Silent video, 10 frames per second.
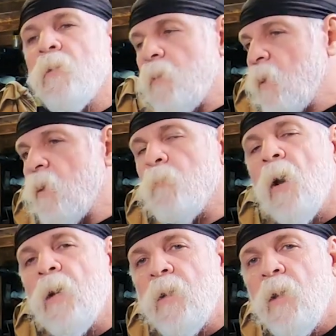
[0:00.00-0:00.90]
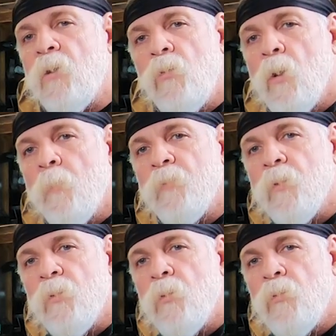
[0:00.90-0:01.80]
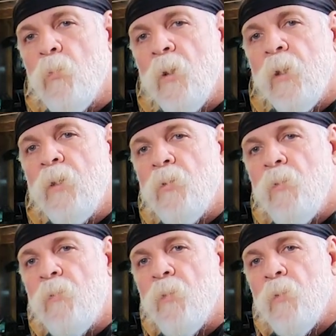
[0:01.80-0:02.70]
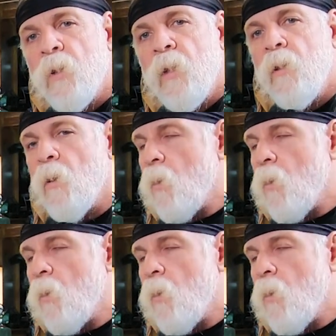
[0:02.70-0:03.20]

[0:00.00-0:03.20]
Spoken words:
then it might take you up to 220, 230,